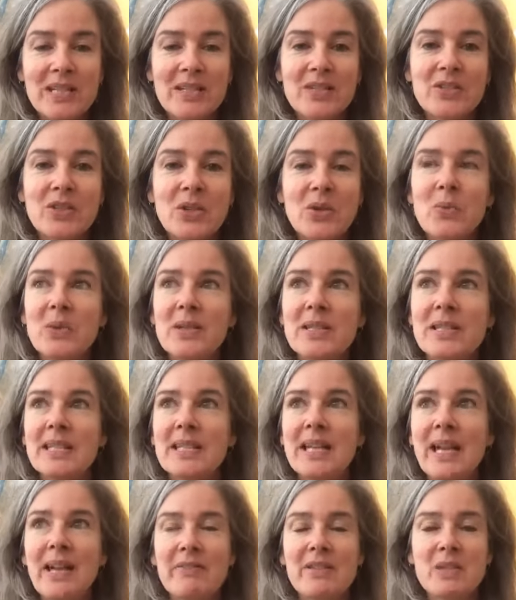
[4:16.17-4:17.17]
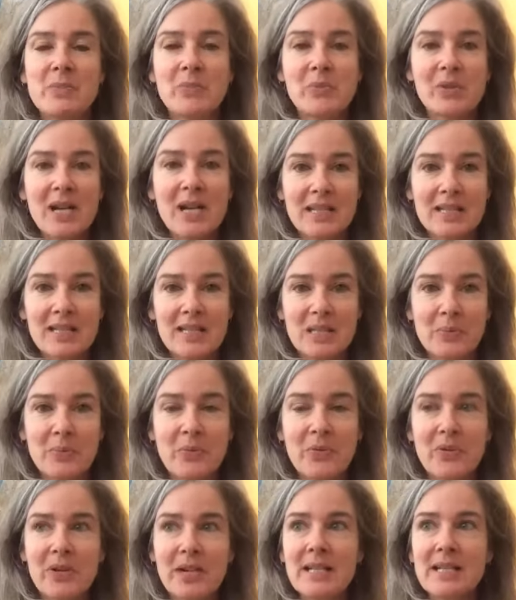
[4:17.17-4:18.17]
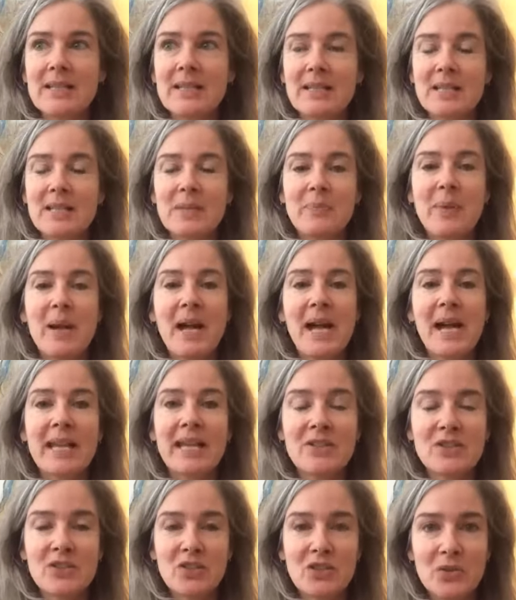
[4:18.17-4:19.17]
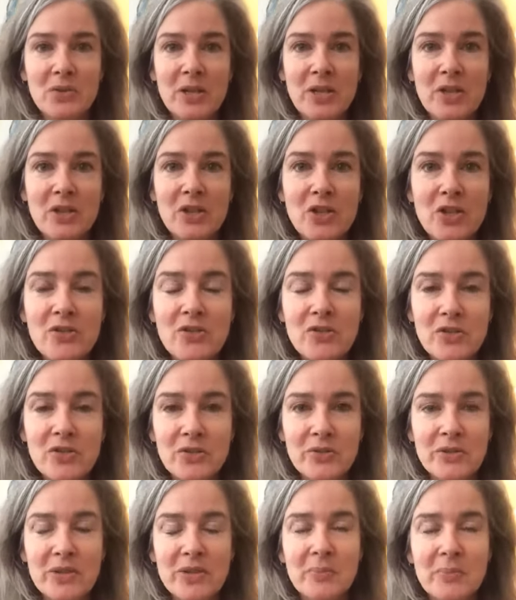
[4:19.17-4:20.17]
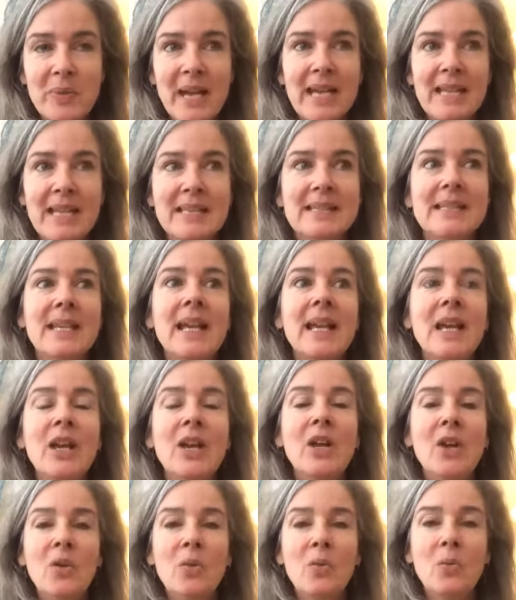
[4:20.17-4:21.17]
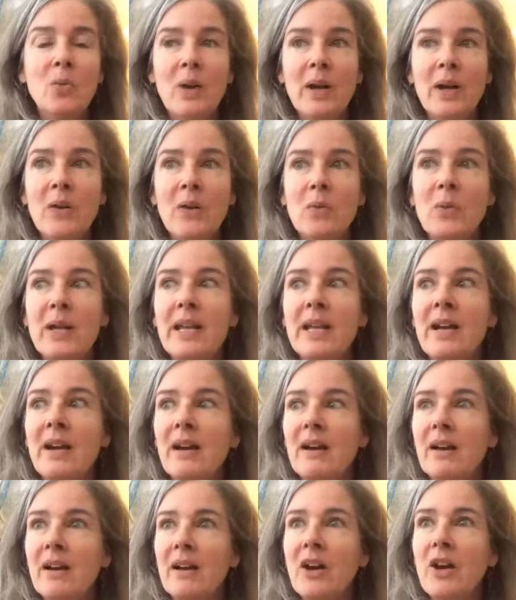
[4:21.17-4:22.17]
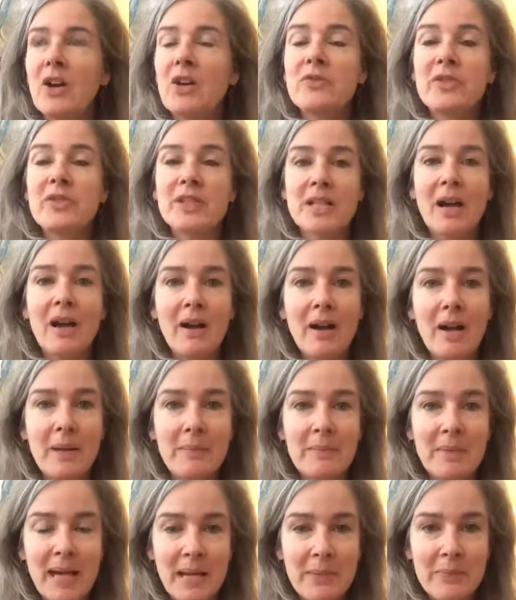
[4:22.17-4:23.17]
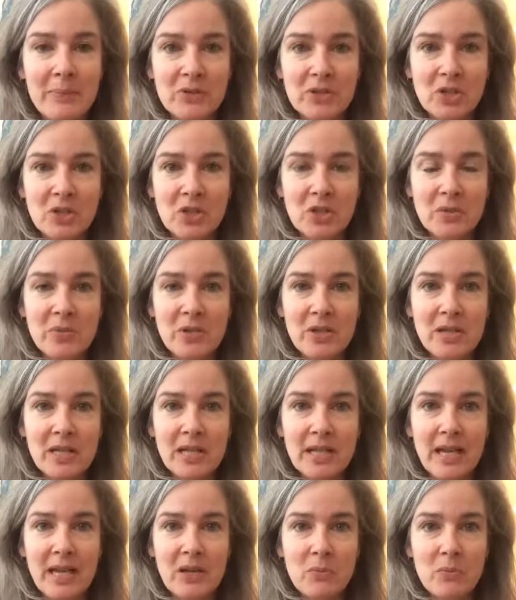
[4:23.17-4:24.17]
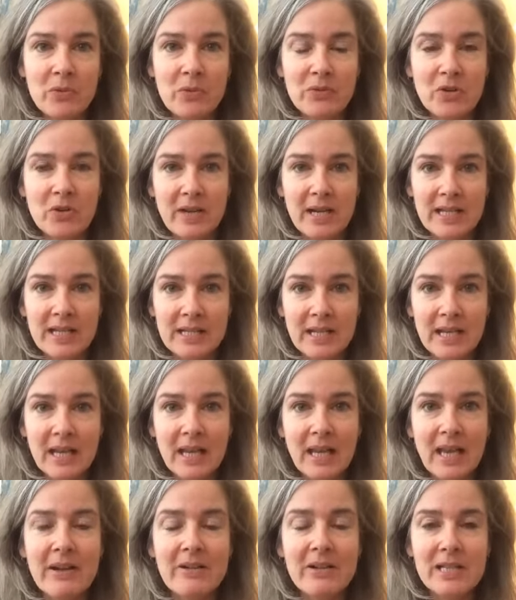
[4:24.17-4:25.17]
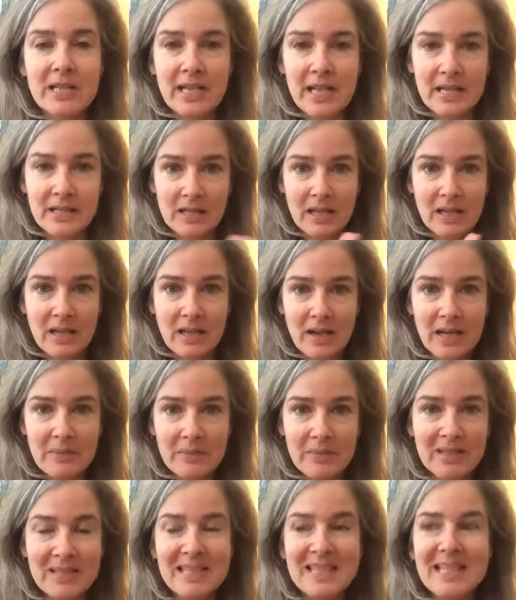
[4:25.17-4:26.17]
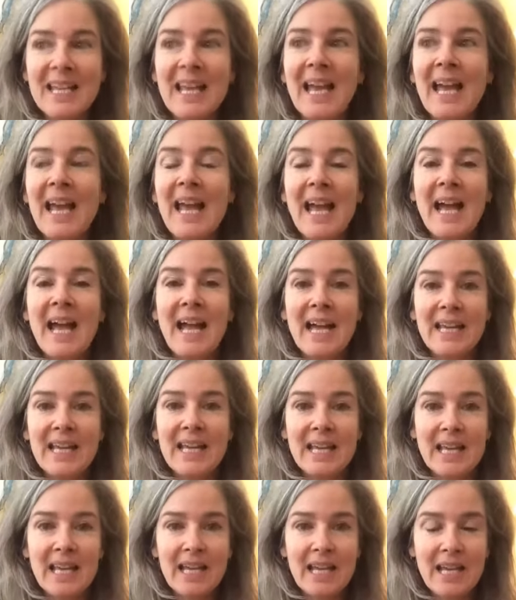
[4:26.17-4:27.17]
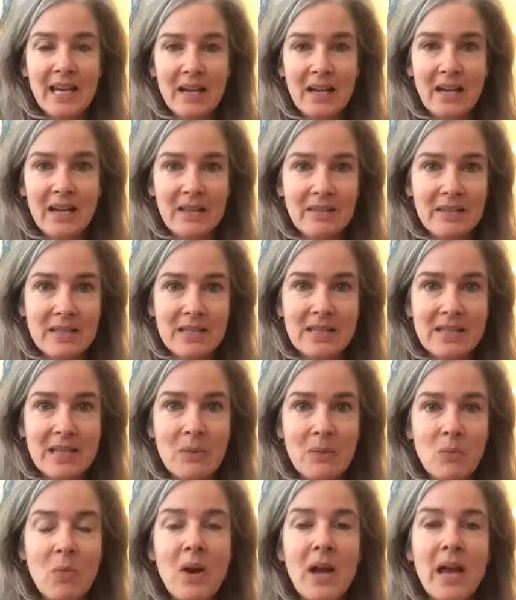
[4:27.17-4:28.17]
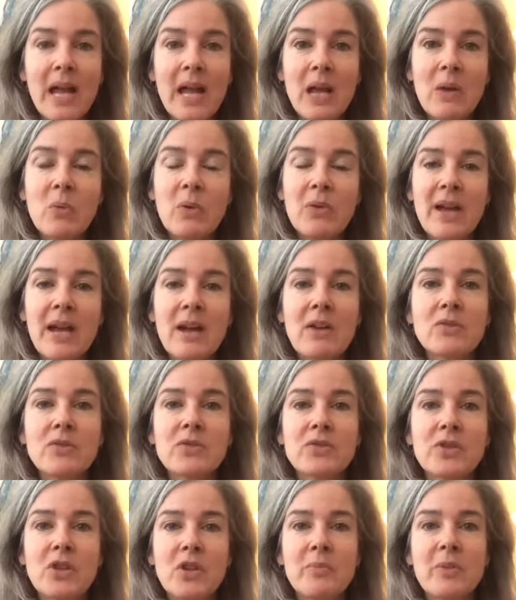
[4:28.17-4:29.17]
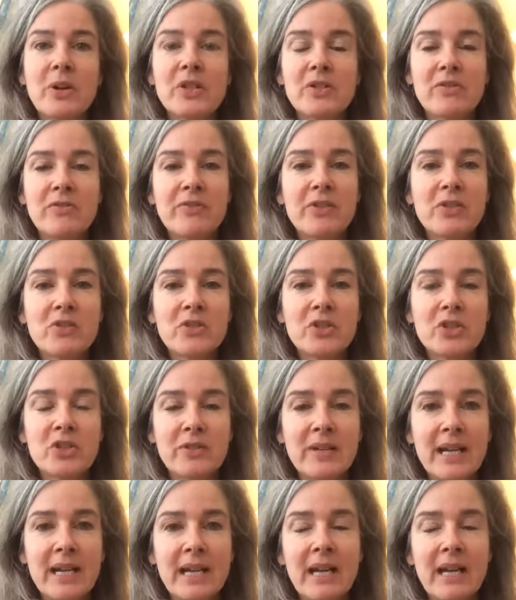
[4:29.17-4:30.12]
So once again, this practice brings us back into a neutral space where we are over time able to communicate with greater clarity and alignment, and hear in the same way without so much filtering.